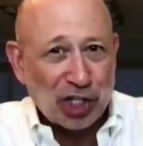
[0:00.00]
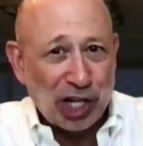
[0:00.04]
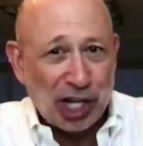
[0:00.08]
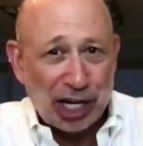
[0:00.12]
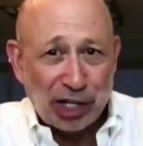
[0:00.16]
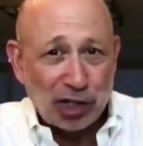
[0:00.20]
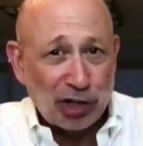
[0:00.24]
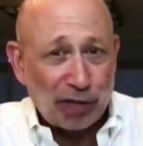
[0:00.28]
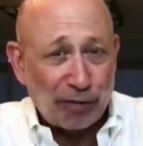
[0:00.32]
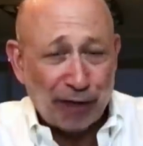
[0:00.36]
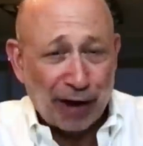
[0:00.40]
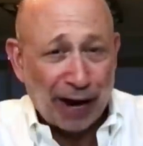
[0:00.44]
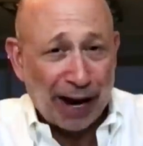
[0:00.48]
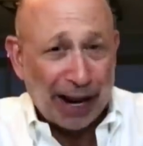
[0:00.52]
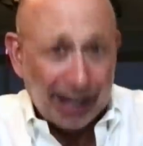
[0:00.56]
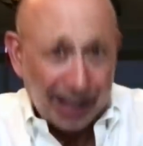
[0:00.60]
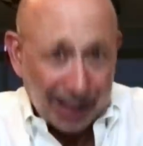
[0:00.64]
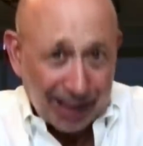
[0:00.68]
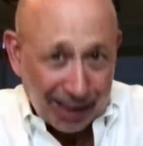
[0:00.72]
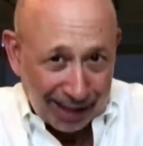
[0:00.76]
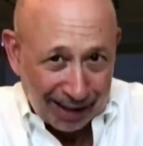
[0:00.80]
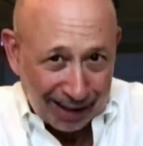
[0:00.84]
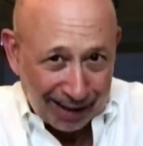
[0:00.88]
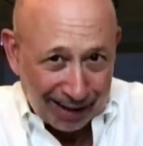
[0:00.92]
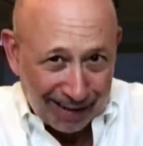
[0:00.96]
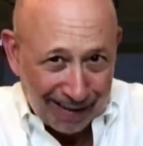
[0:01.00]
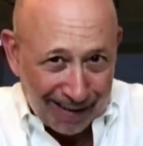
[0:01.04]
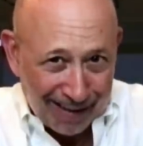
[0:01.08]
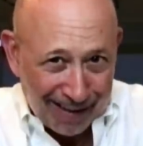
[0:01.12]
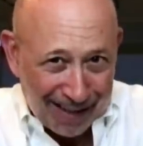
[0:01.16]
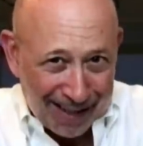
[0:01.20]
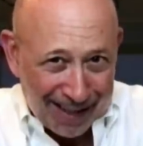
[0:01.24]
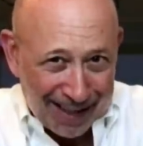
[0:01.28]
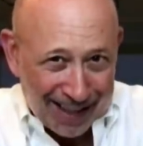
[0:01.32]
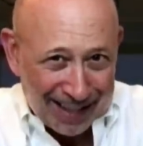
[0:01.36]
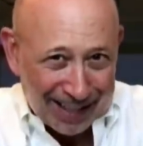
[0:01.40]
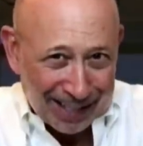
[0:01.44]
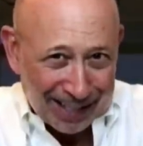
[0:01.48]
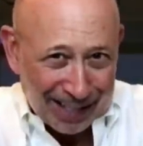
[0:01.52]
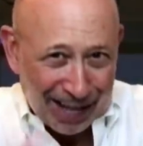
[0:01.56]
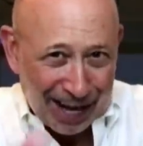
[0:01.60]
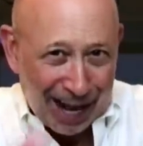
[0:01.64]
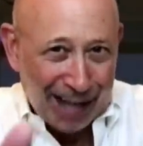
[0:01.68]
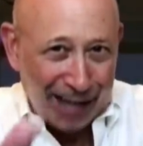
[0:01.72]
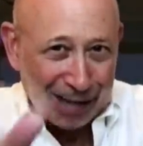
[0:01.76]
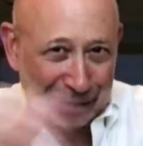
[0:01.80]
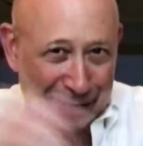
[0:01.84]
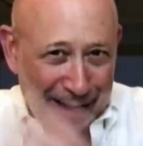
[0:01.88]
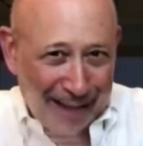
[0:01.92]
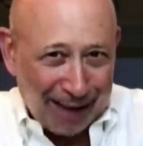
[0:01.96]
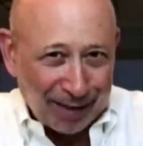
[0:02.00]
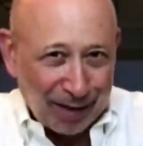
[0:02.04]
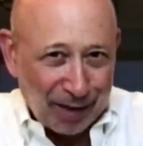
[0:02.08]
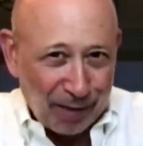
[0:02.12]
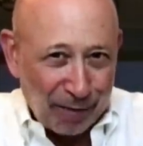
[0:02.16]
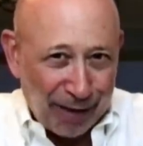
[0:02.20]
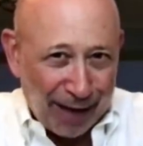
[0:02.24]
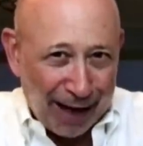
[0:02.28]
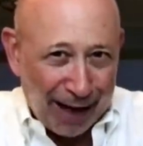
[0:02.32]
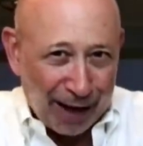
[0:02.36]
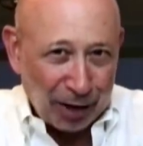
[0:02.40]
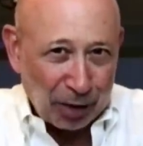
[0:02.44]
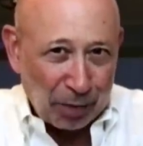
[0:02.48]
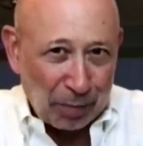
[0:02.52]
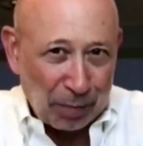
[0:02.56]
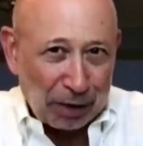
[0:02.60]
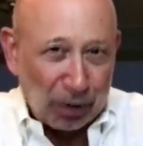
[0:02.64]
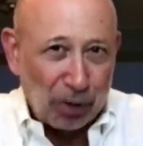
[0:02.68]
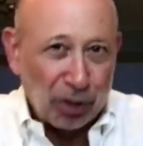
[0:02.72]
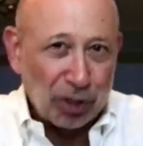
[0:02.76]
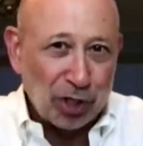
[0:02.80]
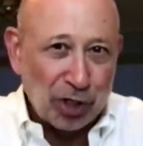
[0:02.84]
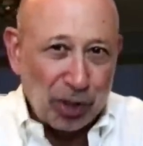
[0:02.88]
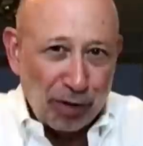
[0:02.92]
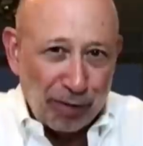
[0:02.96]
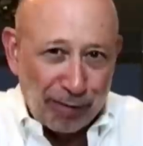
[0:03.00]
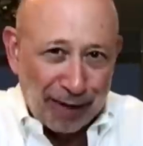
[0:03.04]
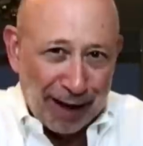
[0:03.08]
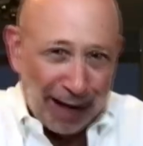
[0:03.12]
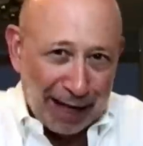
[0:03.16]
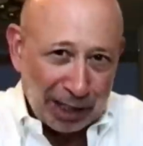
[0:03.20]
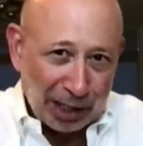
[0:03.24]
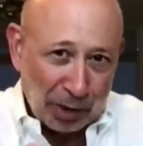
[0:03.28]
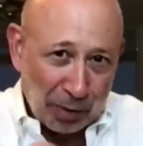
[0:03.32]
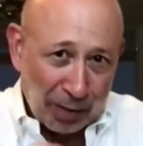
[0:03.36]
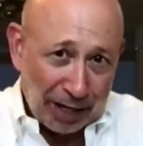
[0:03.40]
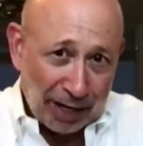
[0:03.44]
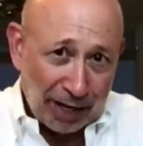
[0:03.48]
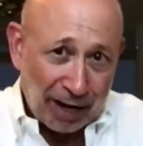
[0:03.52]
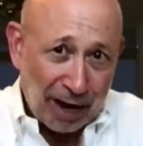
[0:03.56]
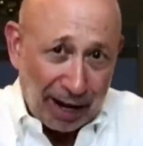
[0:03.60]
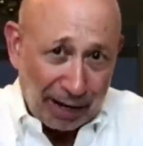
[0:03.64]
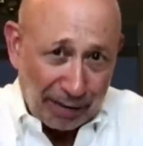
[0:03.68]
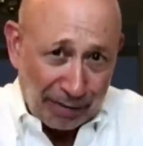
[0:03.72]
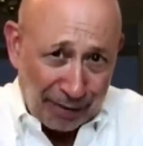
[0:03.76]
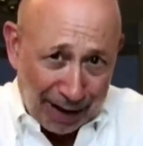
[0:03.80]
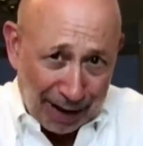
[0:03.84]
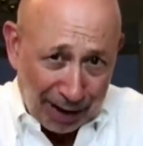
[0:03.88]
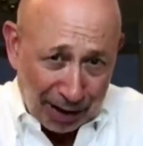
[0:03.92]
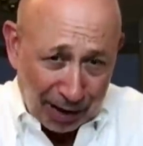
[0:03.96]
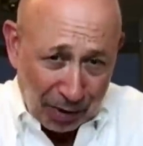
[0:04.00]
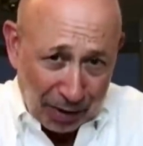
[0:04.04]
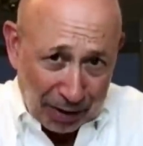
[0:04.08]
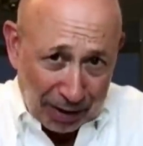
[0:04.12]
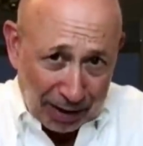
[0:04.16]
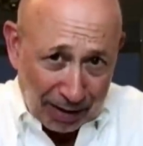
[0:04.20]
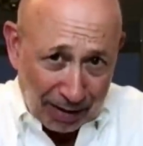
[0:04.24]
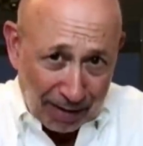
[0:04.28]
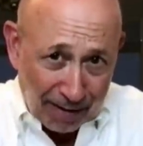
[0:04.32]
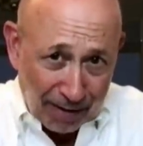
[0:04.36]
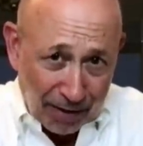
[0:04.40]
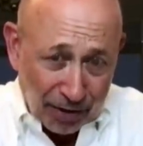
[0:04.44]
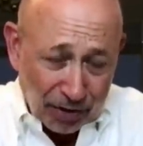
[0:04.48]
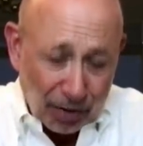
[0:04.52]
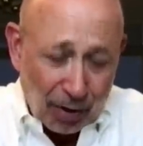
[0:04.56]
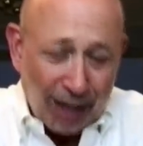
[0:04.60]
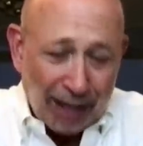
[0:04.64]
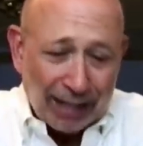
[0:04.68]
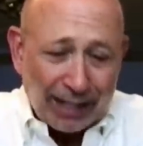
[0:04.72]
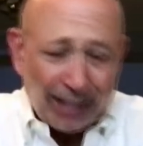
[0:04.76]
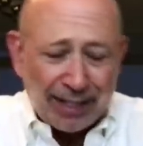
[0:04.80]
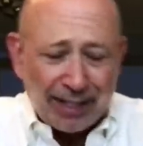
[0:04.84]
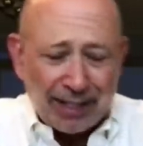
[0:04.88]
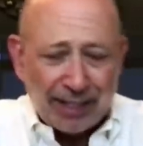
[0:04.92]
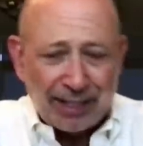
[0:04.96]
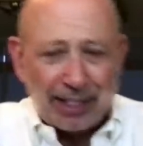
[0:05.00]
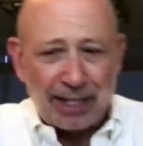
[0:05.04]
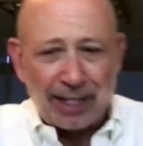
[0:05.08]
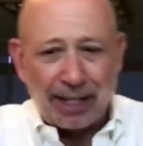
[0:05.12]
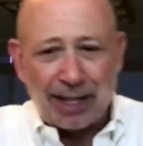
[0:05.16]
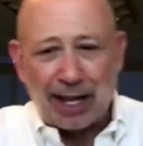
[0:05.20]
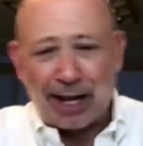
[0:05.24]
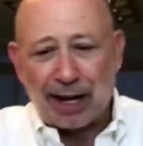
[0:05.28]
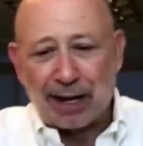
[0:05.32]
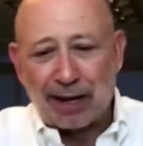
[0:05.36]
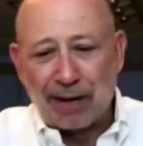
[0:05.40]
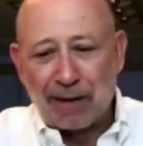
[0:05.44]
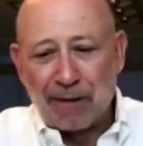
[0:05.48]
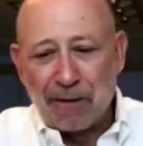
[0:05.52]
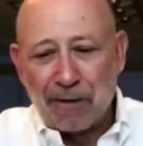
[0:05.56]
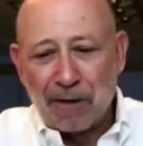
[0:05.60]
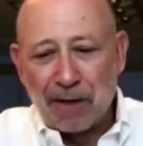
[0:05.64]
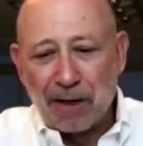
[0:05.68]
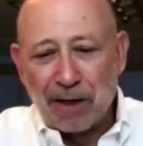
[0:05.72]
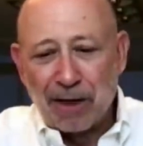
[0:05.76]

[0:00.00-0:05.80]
exchange it for anything. The dollar has the value because you value it and I value it. So I could see that.